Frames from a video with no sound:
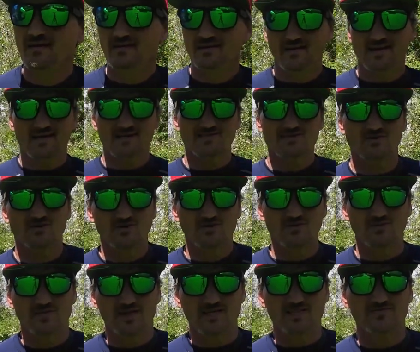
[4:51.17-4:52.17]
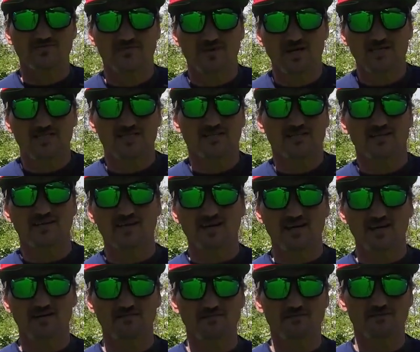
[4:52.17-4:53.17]
Yeah, so that's basically
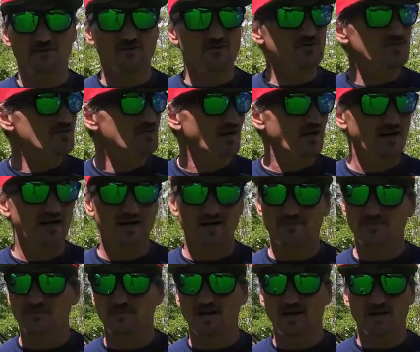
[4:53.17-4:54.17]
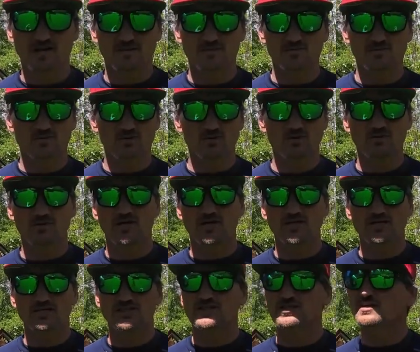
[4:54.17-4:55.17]
it, folks. I come to a
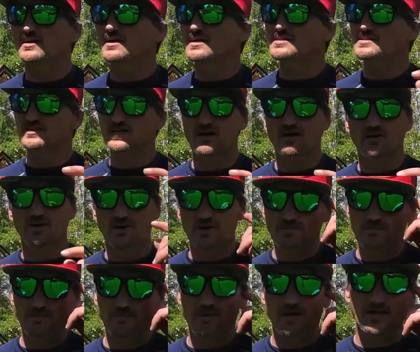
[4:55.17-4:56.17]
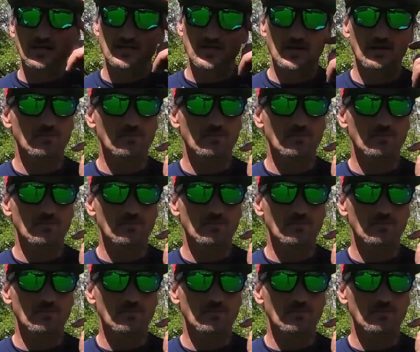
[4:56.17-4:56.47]
location, I scout it, I take